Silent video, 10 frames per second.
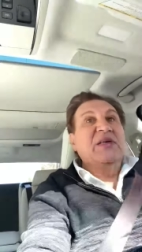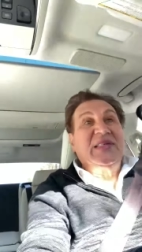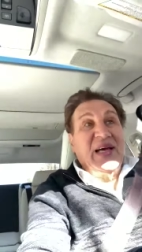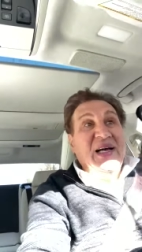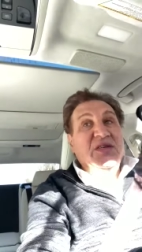
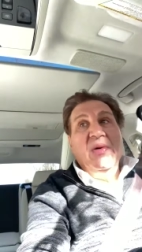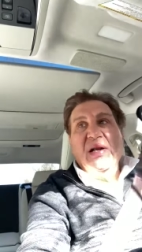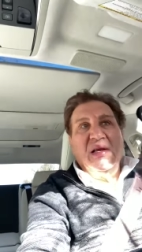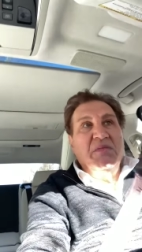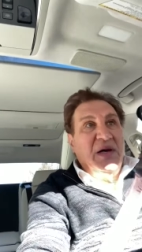besides
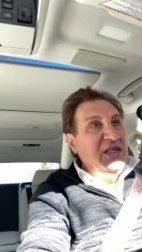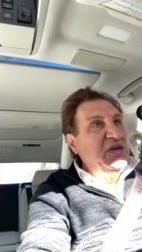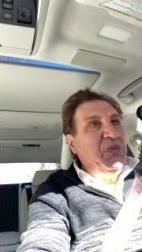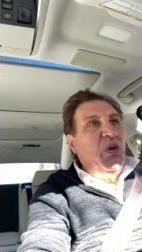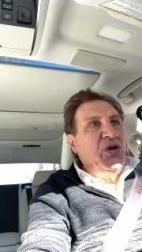money. Money's
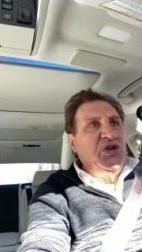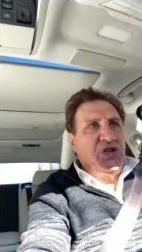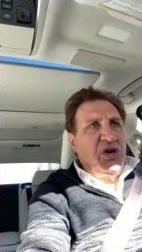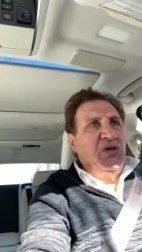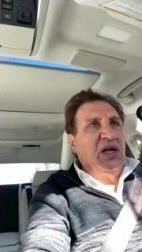important,
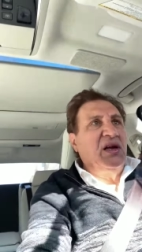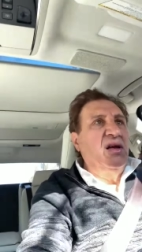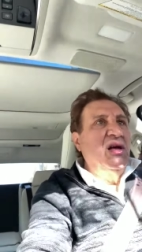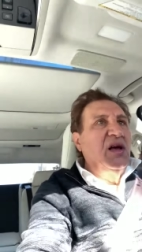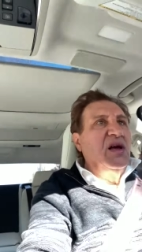certainly.
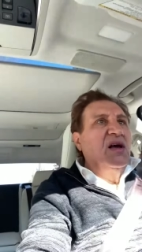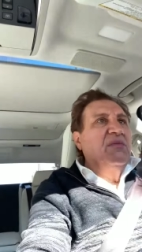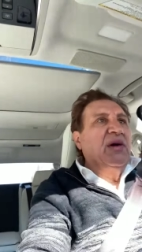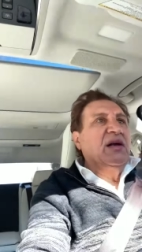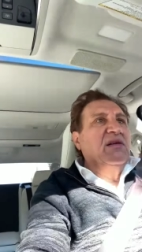But,